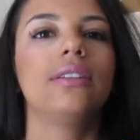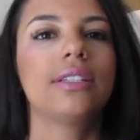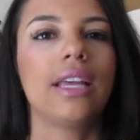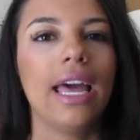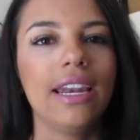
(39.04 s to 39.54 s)

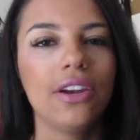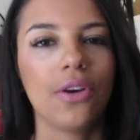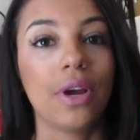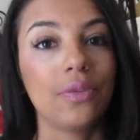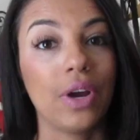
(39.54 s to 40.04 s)
didn't
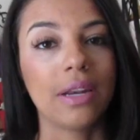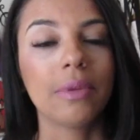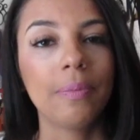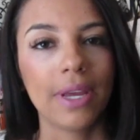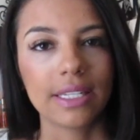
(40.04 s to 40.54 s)
know. I
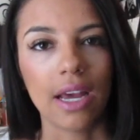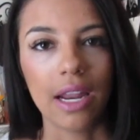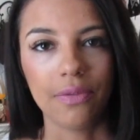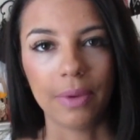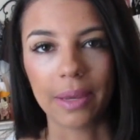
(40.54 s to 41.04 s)
randomly picked
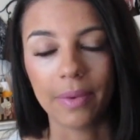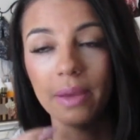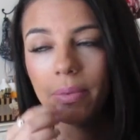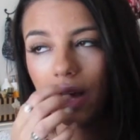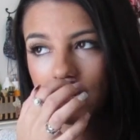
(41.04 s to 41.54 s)
out of like
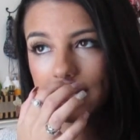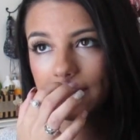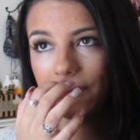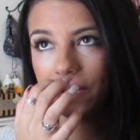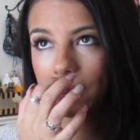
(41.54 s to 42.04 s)
my box
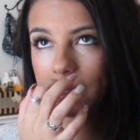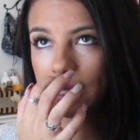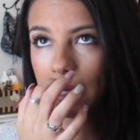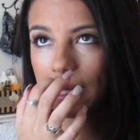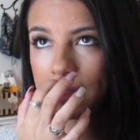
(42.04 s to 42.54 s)
that's filled with
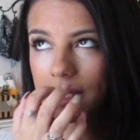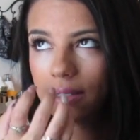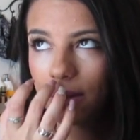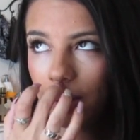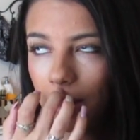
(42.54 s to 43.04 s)

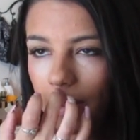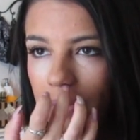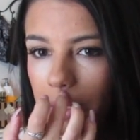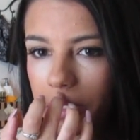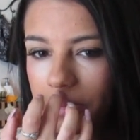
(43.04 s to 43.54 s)
sunglasses. Oh, I have
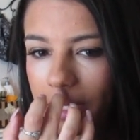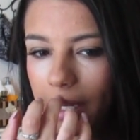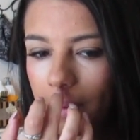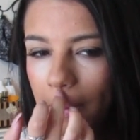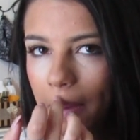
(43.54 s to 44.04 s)
an itch right
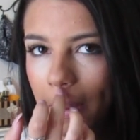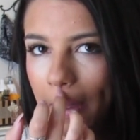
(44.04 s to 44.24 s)
here.